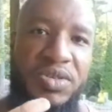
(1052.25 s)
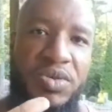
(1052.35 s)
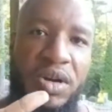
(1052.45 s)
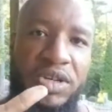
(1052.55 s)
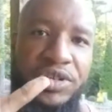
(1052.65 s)
You
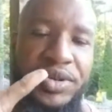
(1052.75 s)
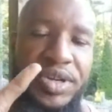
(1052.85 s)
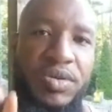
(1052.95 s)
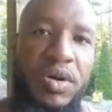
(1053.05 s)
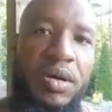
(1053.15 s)
are a tree,
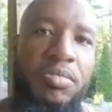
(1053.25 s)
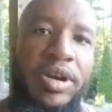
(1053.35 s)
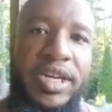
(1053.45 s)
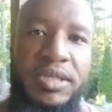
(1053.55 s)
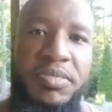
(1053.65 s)
you are a
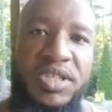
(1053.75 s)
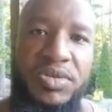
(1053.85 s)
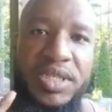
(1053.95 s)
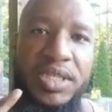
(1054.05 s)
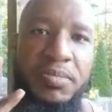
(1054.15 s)
branch, meant to
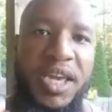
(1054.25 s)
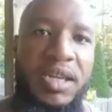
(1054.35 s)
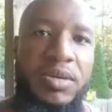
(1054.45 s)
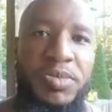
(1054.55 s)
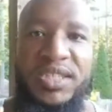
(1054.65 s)

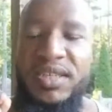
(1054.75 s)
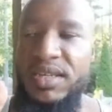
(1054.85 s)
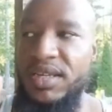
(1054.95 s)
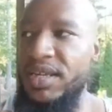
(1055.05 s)
expand, meant to